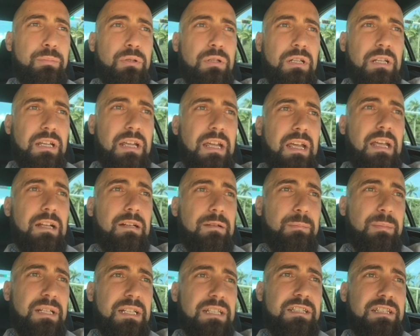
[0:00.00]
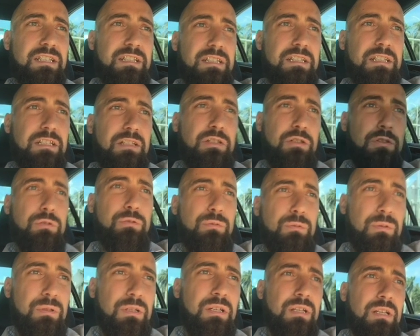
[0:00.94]
put
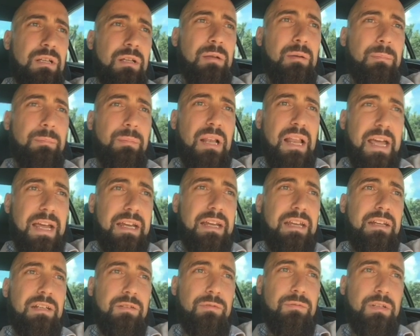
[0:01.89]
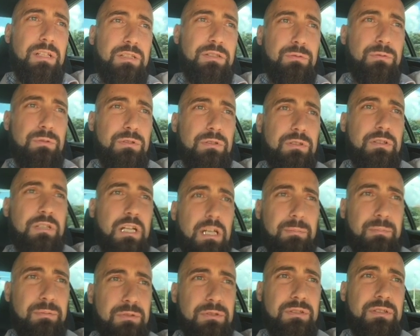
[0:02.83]
LGBTQ black individual
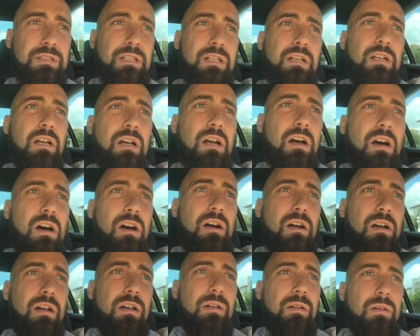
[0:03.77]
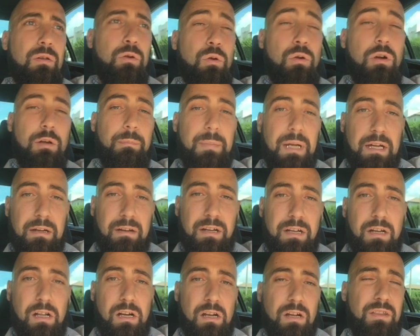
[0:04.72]
couples who are
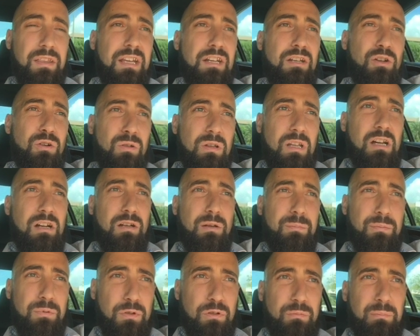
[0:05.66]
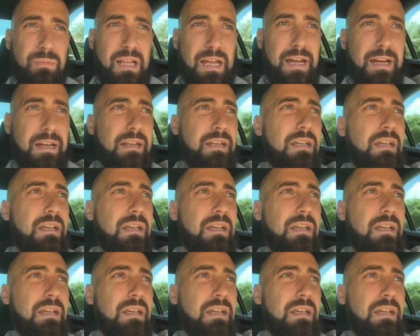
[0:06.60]
married? Are they no longer pro-black?